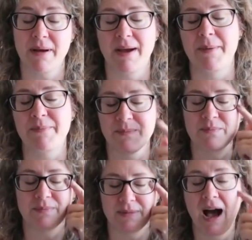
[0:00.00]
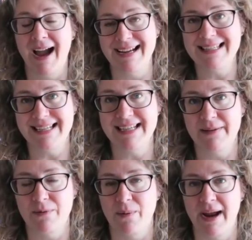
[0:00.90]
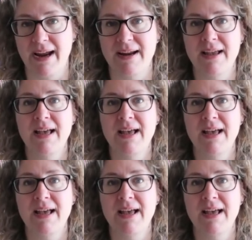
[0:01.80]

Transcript: um, high tea giveaway,